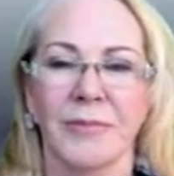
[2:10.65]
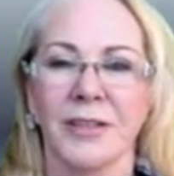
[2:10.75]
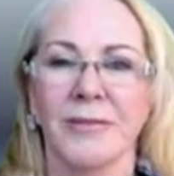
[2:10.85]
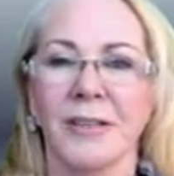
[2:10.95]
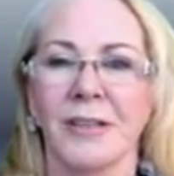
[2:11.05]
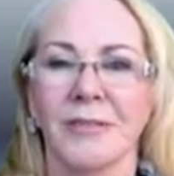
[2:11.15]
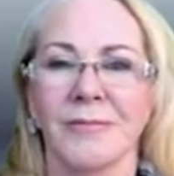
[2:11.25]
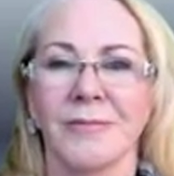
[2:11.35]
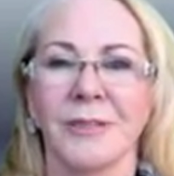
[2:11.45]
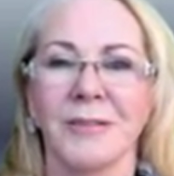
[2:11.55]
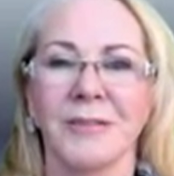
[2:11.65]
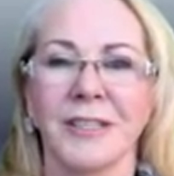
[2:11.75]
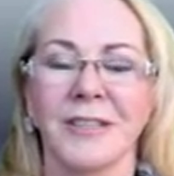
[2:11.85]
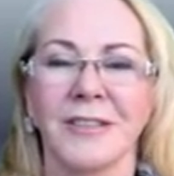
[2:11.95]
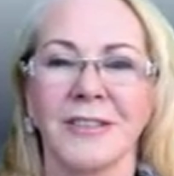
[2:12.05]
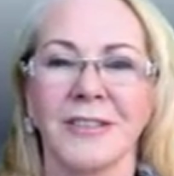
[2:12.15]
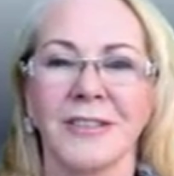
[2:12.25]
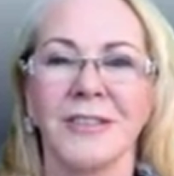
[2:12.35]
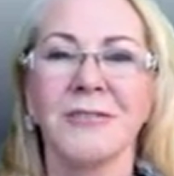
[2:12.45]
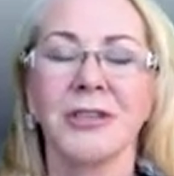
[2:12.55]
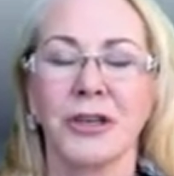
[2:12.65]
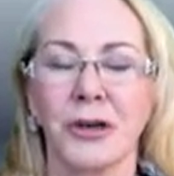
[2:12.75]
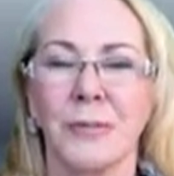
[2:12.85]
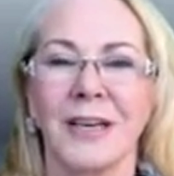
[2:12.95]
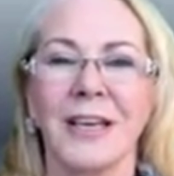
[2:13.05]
But we're still human,